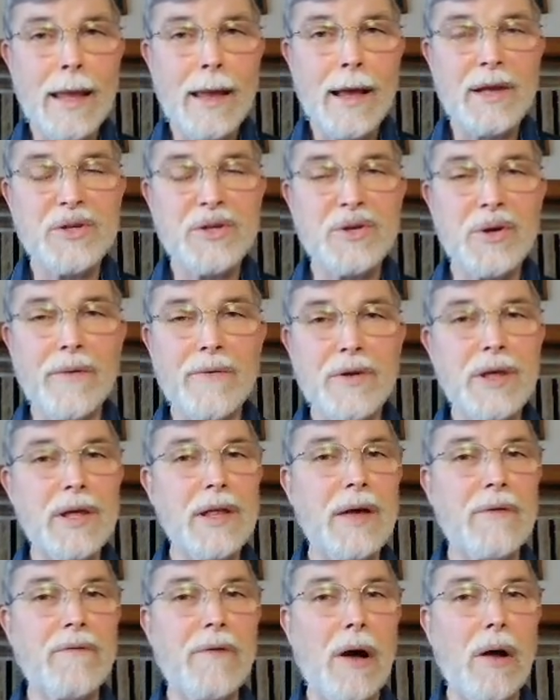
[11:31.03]
And so
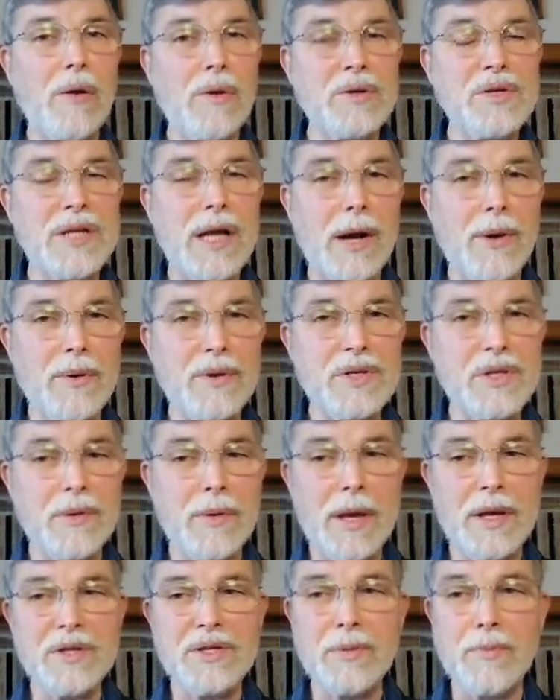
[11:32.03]
everything that follows now is
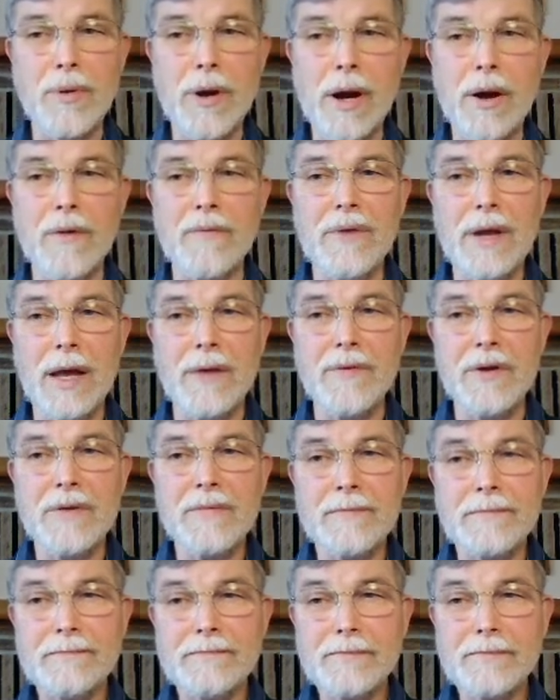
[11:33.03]
a prayer of David.